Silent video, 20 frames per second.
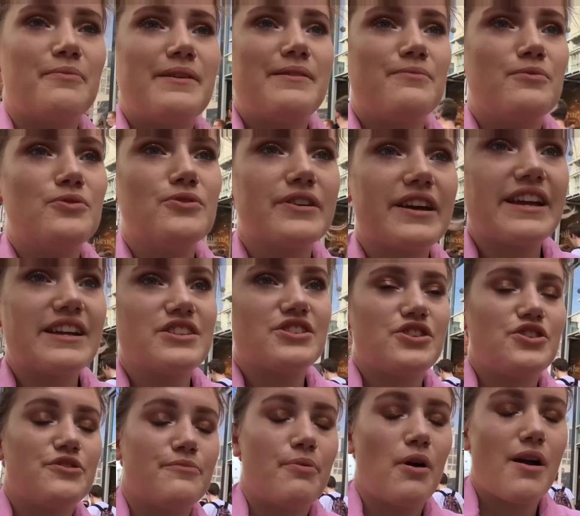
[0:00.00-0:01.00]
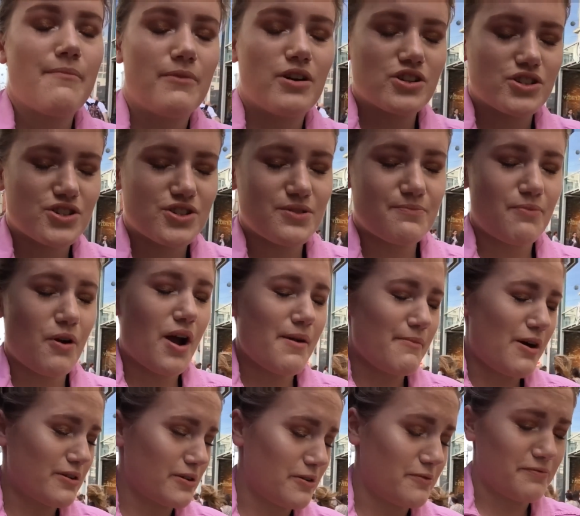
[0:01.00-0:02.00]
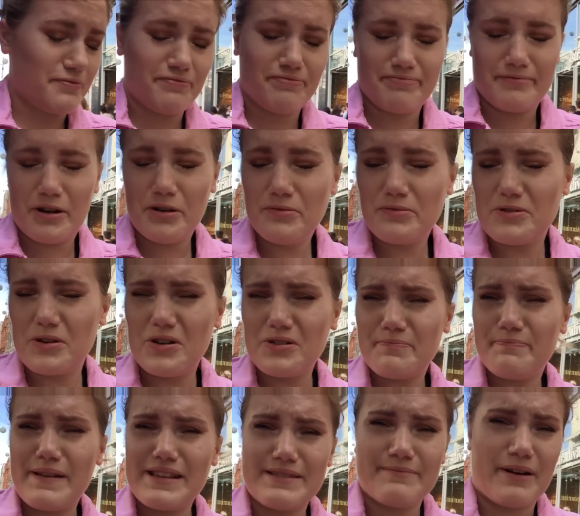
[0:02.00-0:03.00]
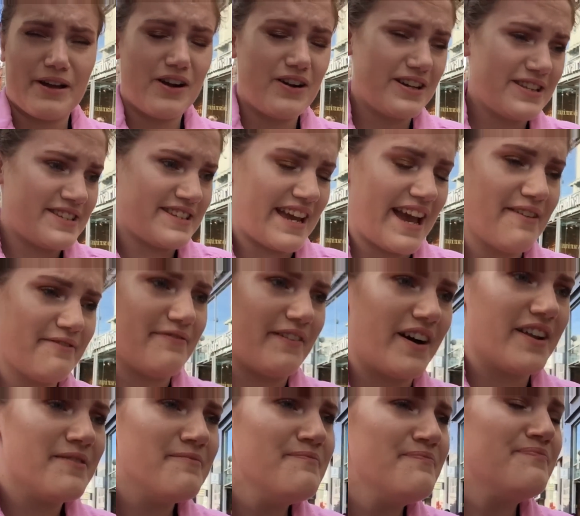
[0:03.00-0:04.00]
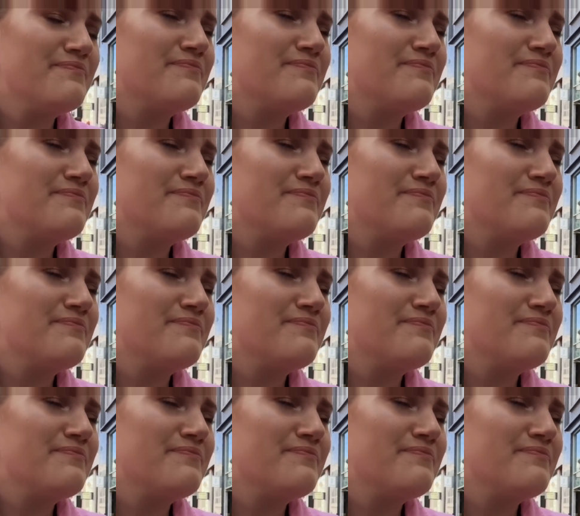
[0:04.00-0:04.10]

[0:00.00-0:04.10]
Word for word: but we're walking to the Primark, Primark, oh, god, bits in my eyes, yeah, fun.